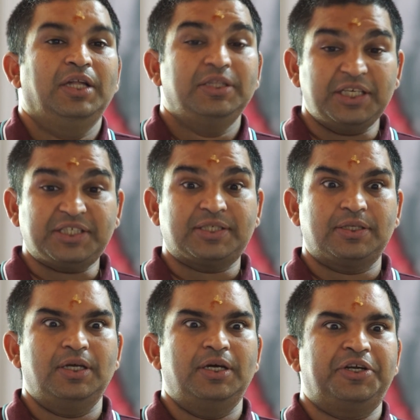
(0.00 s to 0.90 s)

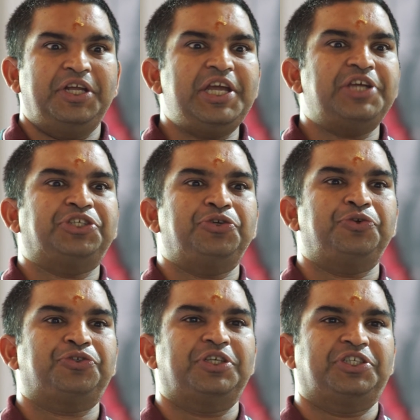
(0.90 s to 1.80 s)
this
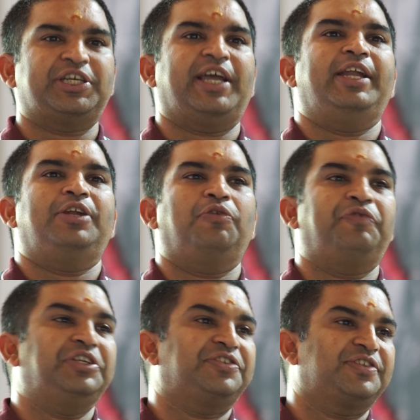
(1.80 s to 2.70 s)
reassures the child
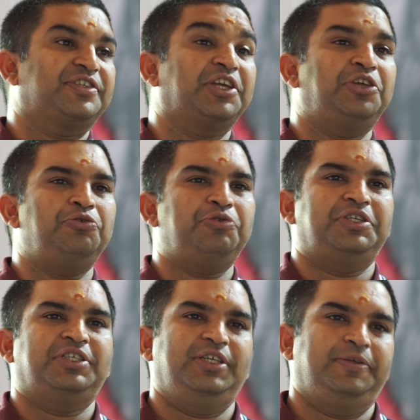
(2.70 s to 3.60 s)
of its
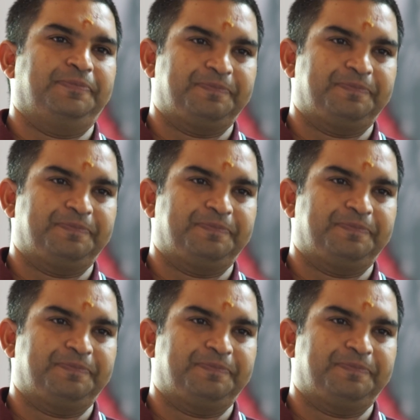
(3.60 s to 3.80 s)
security.